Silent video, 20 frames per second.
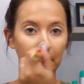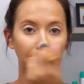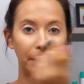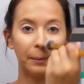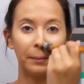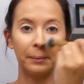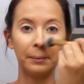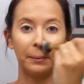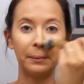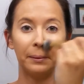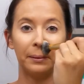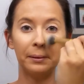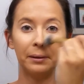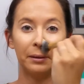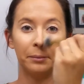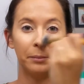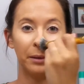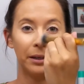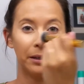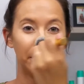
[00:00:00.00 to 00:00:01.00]
And
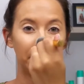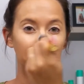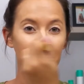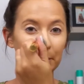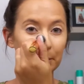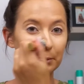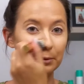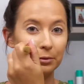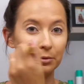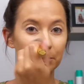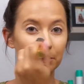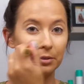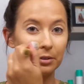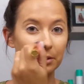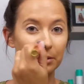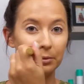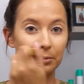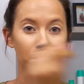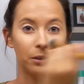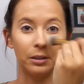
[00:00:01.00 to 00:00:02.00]
on my nose
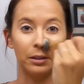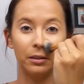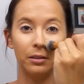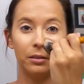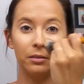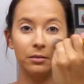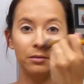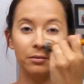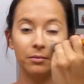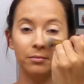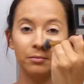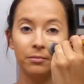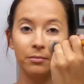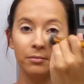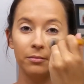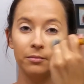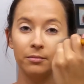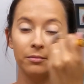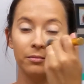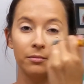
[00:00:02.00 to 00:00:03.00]
really well.
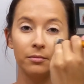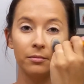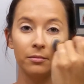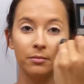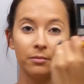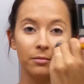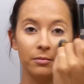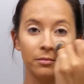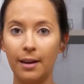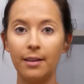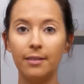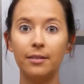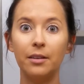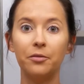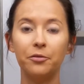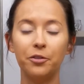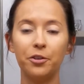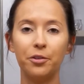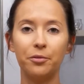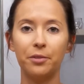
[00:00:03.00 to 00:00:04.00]
And
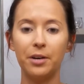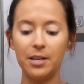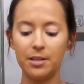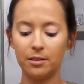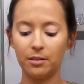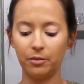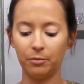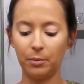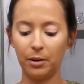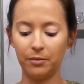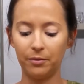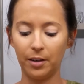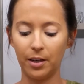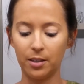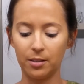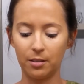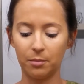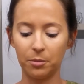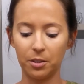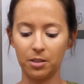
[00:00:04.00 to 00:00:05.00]
then for the rest of my
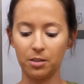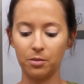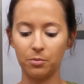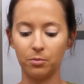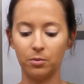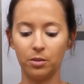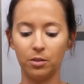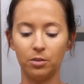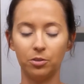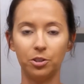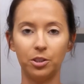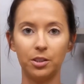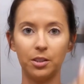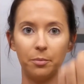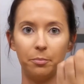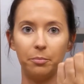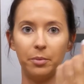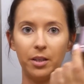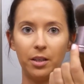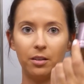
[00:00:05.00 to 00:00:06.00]
face, I'm going to swirl just
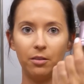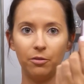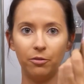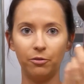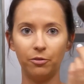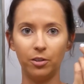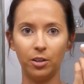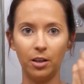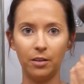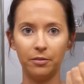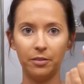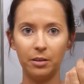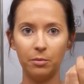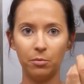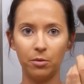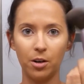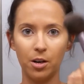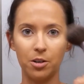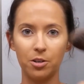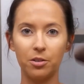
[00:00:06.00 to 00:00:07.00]
a big fluffy
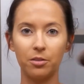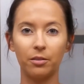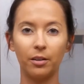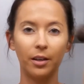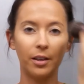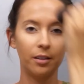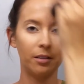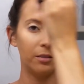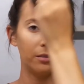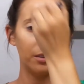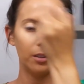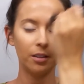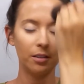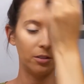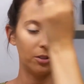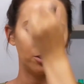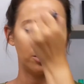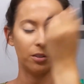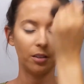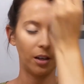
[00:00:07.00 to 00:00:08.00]
brush around
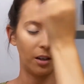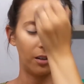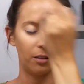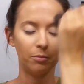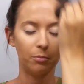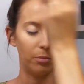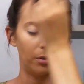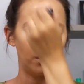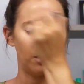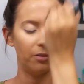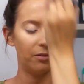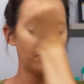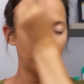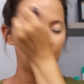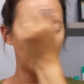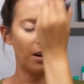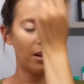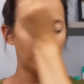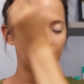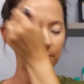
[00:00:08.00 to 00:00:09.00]
and just kind of buff
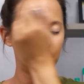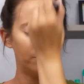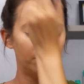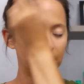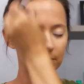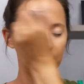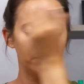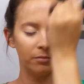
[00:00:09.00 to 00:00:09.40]
that.